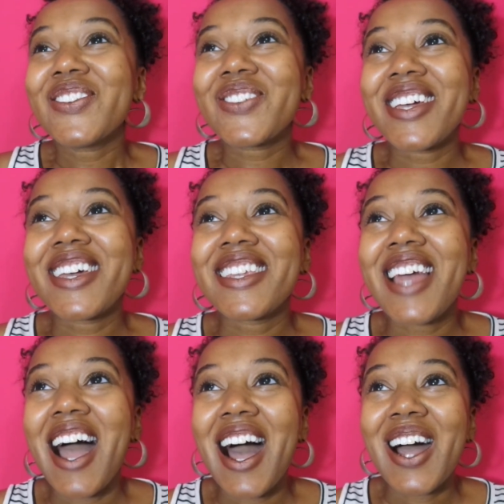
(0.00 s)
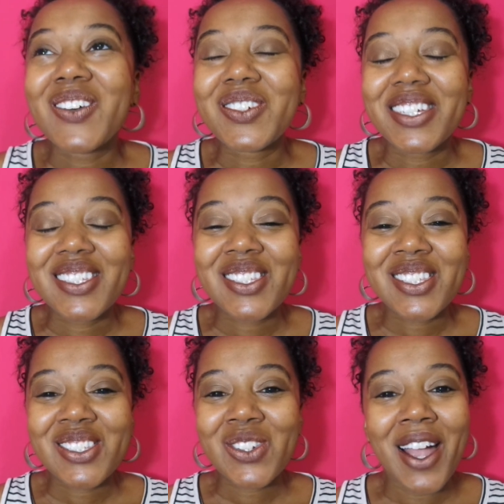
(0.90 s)
when I
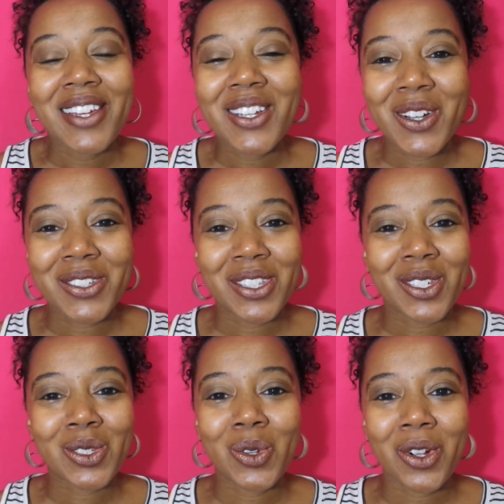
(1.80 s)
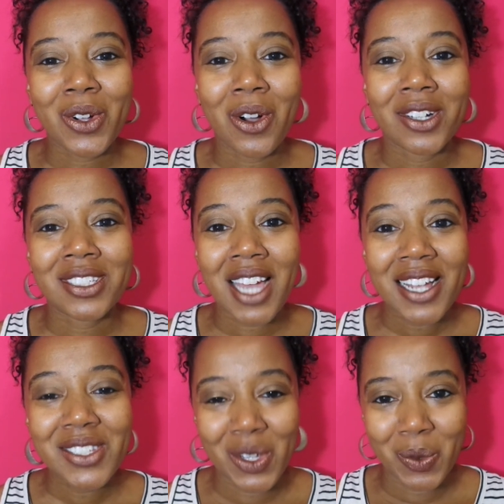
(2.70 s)
was trying to go to the store called
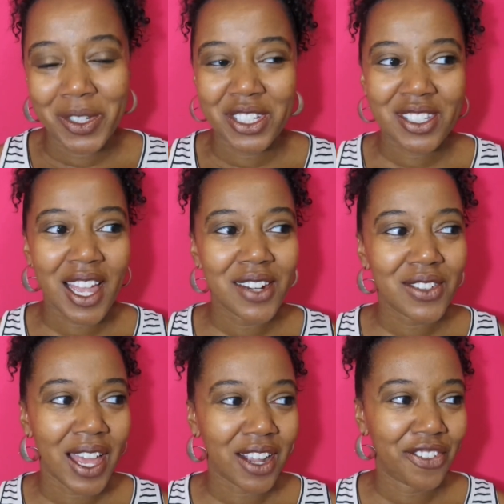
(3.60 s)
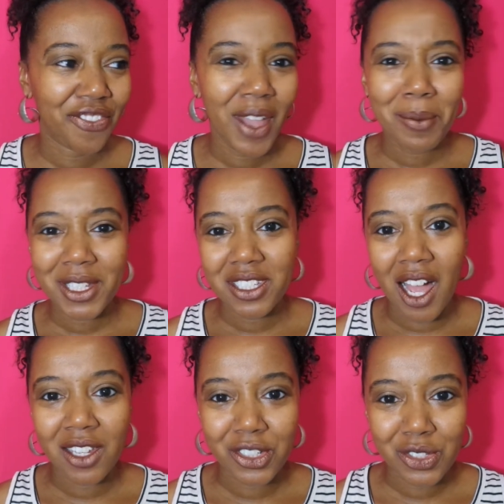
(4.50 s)
Daiso, which is kind of like a Family
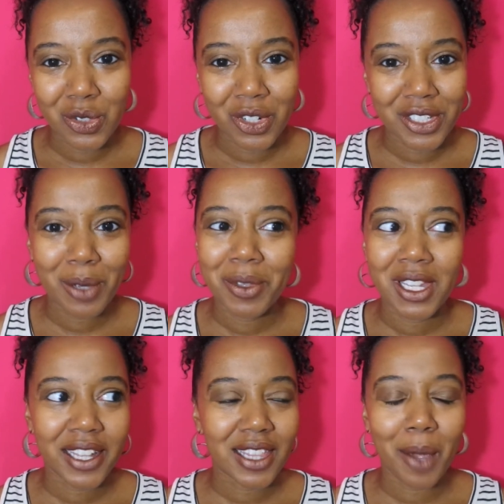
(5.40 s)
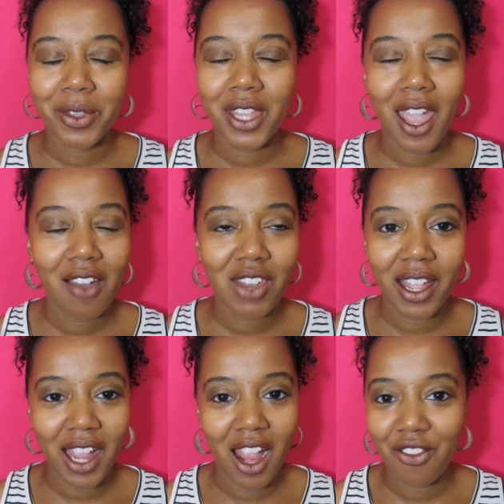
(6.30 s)
Dollar store or something like But they have
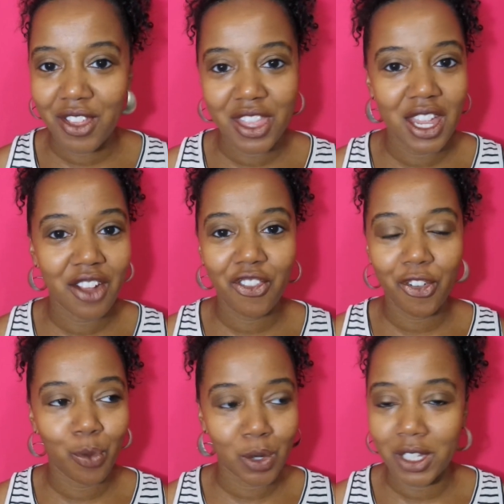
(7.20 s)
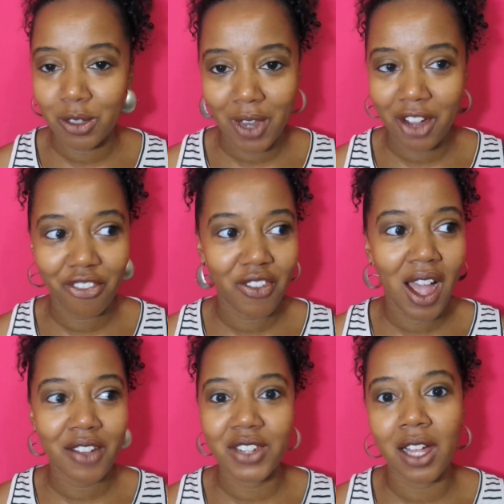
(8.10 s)
like everything for really like
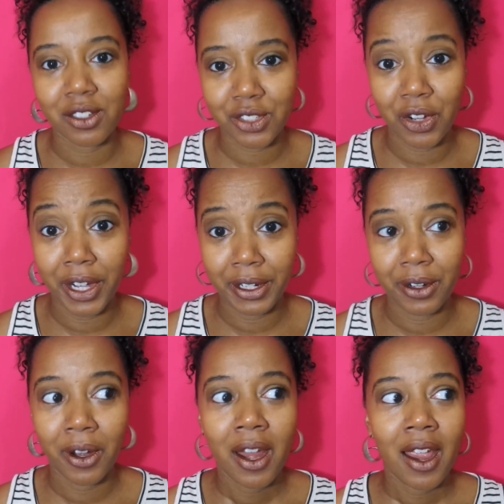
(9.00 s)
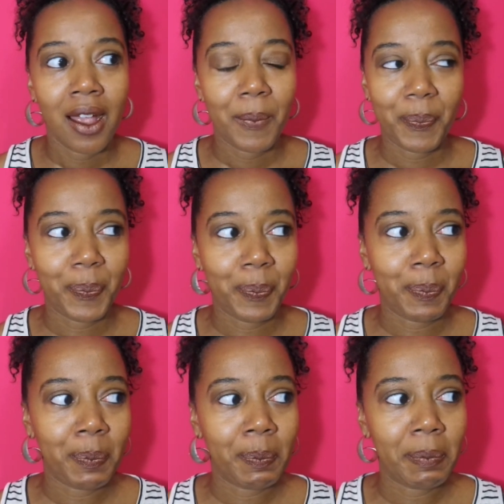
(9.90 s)
$5 or under.
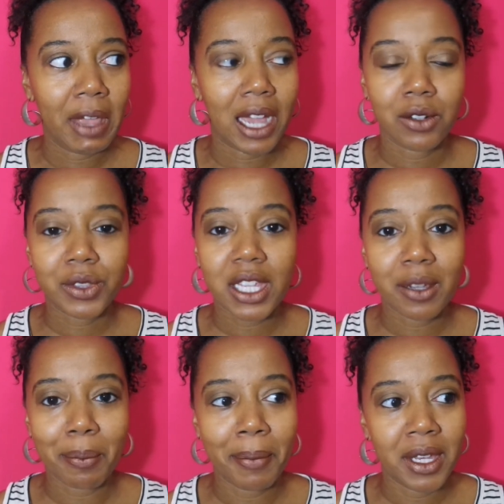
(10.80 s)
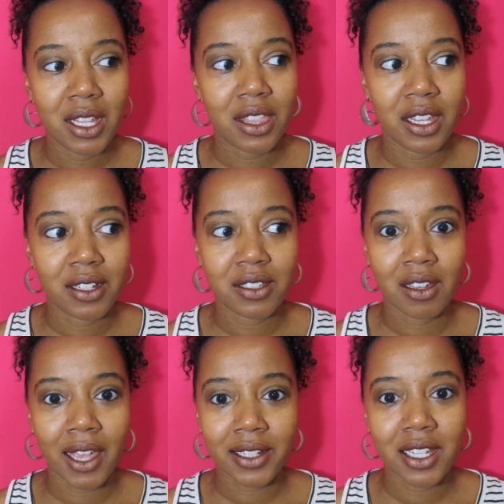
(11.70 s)
I don't think many things
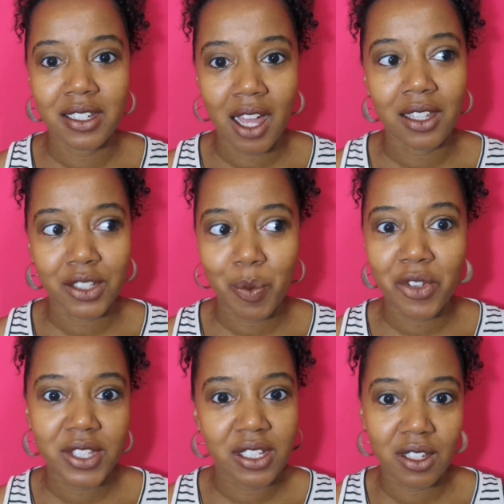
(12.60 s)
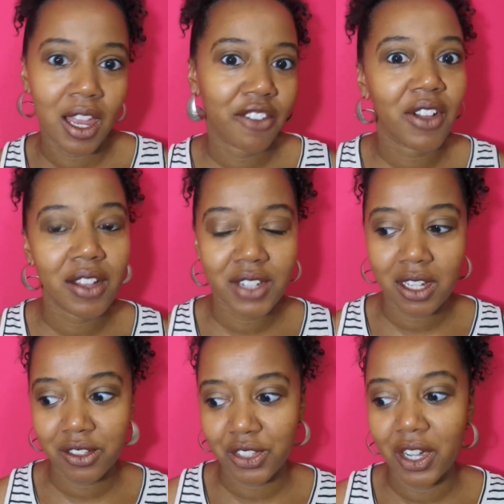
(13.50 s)
are like $10. Most things are like
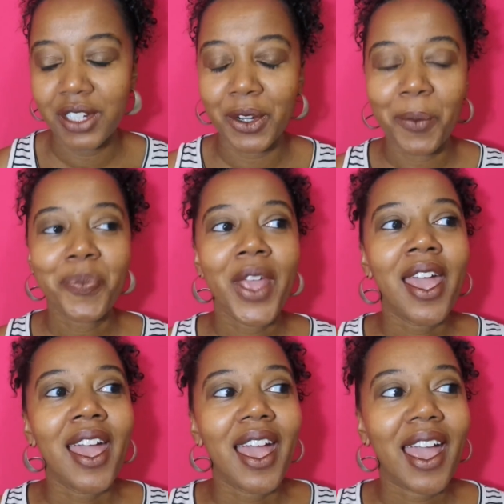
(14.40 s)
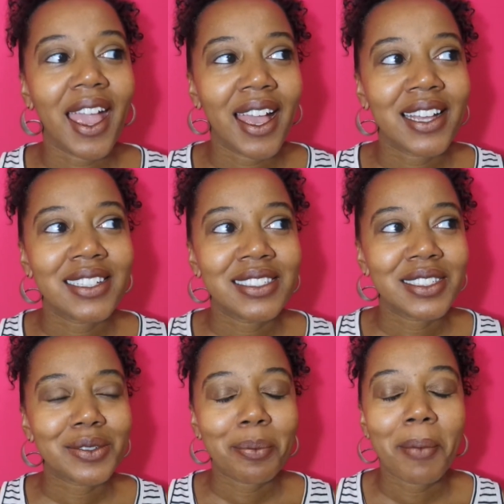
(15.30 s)
$5 or under.
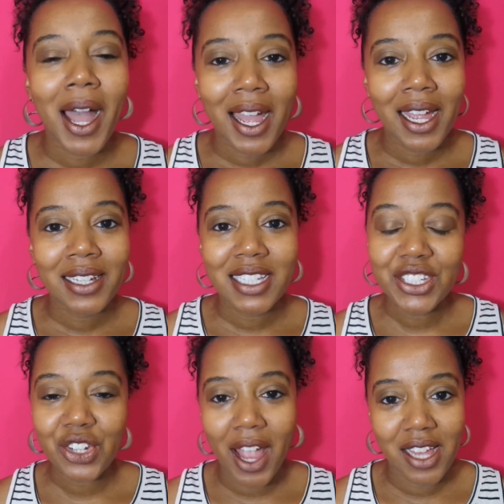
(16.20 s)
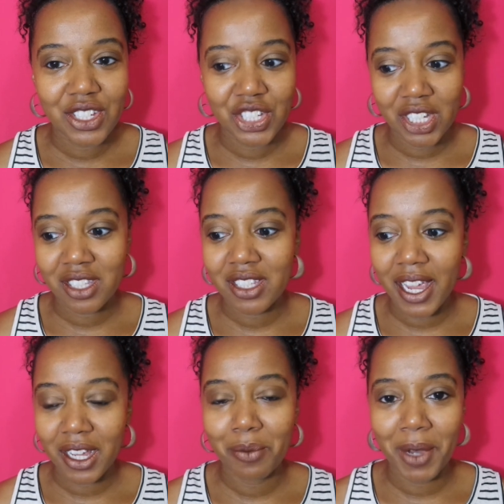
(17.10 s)
And my teacher had just
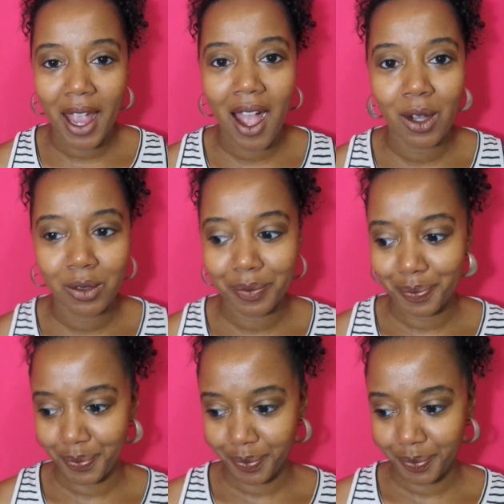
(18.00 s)
taken me out